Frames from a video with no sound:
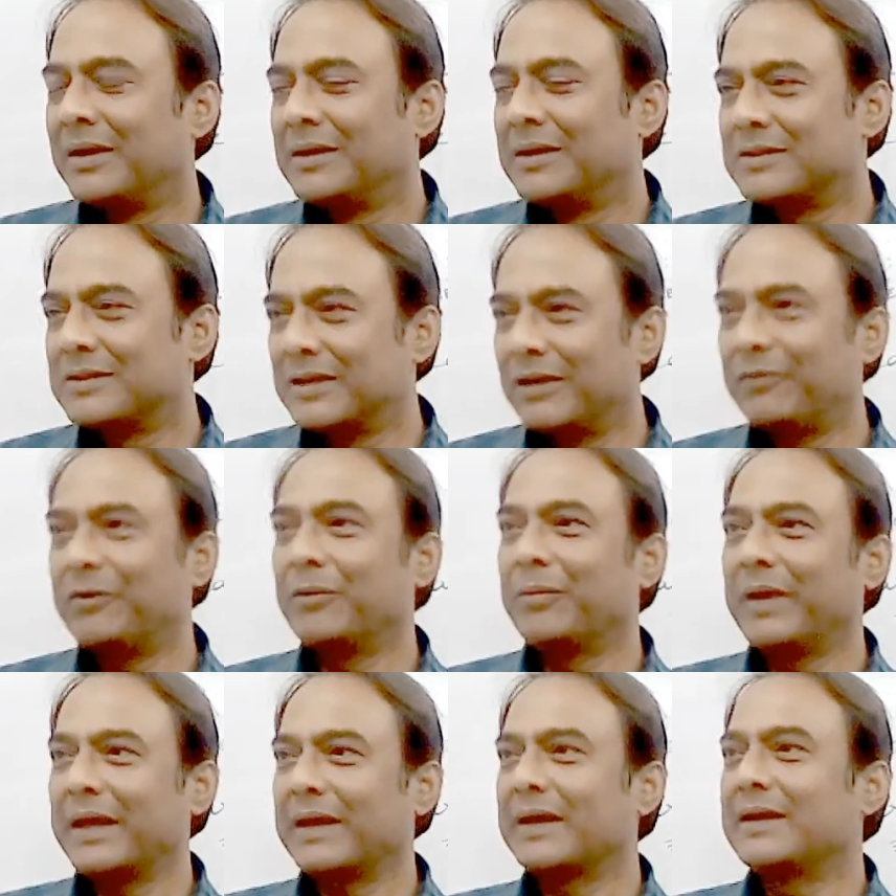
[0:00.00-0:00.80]
So if you
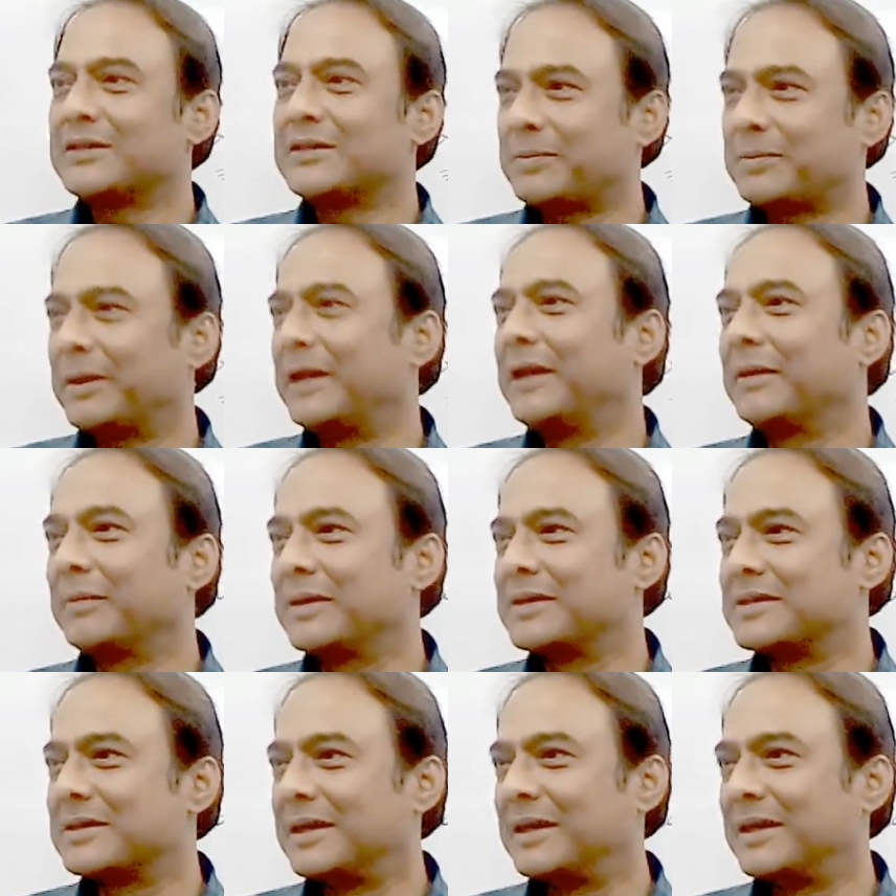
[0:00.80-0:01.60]
make any spelling
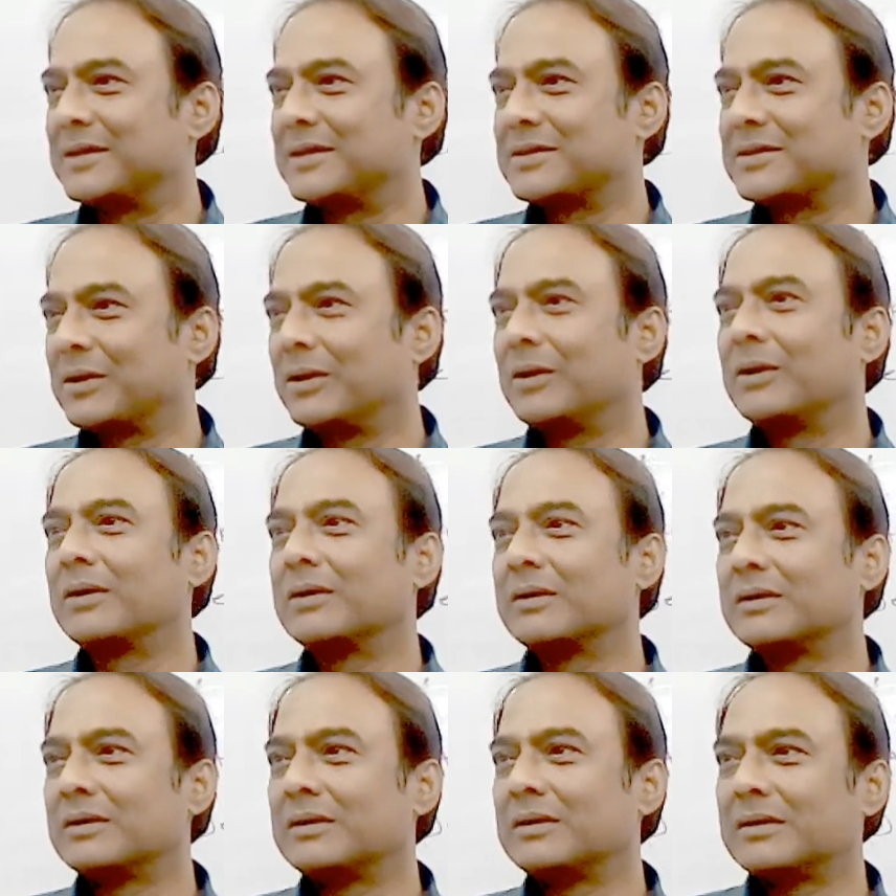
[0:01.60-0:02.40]
mistakes
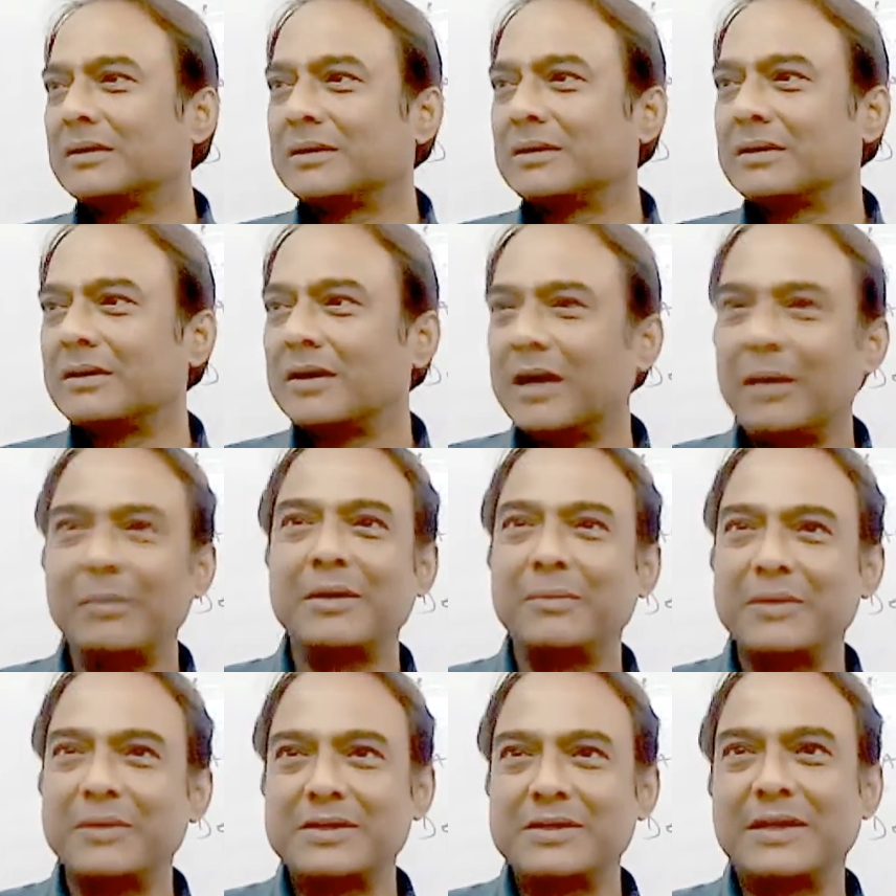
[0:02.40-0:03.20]
or
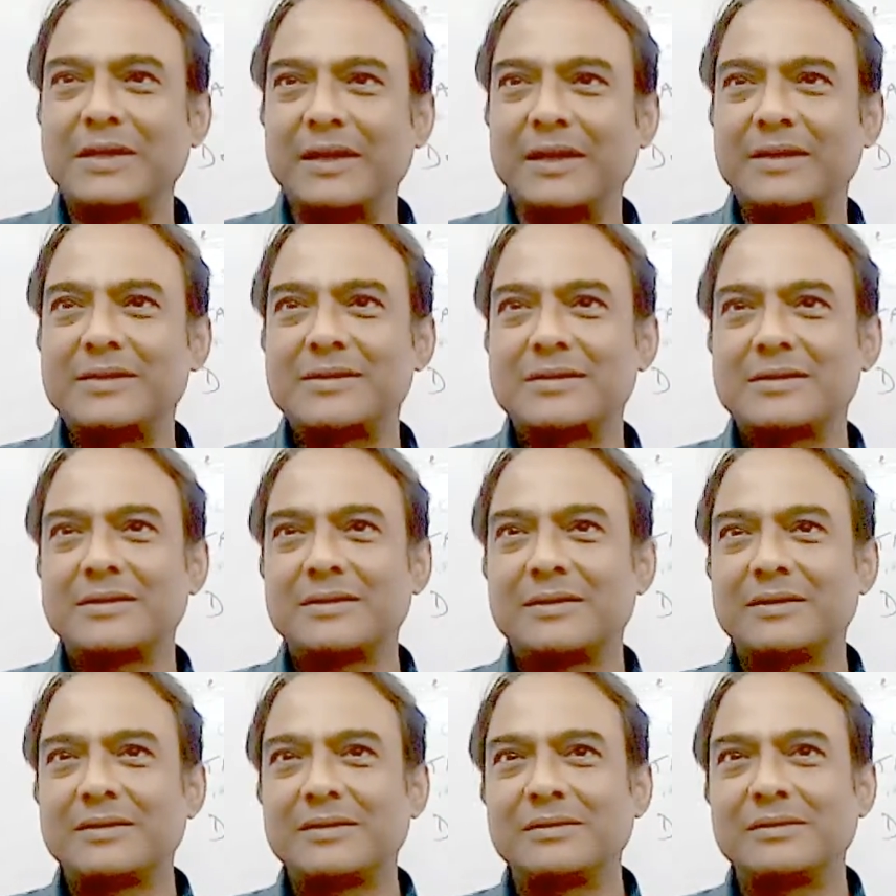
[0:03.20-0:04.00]
grammar mistakes,
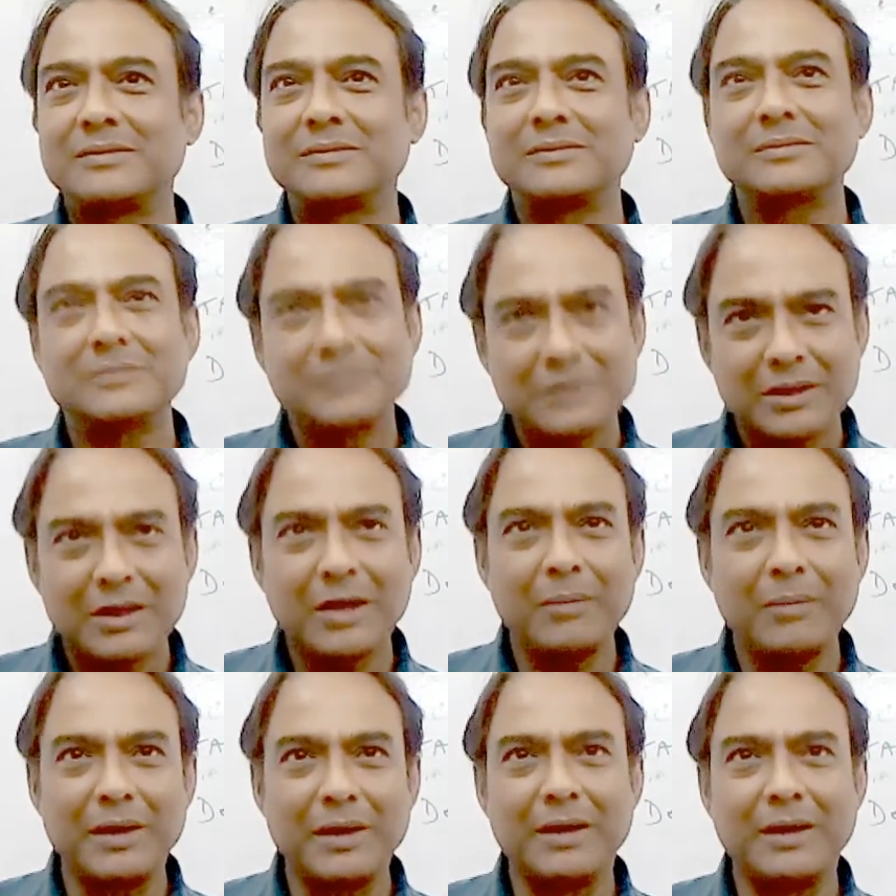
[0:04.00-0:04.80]

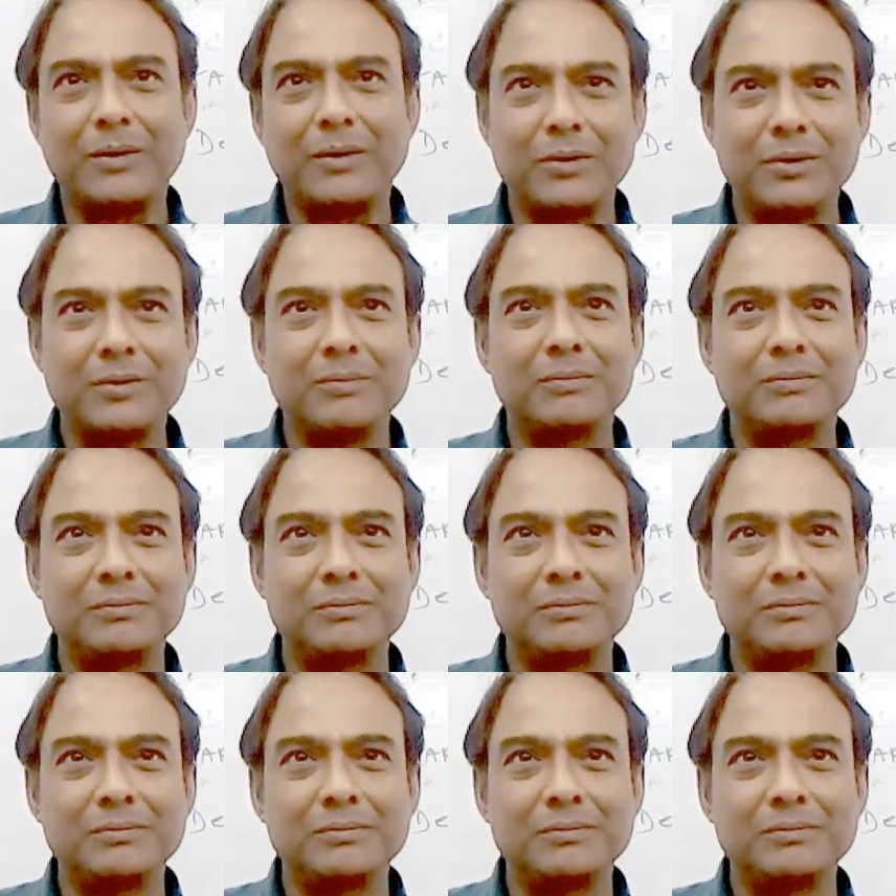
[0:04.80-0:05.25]
rub it out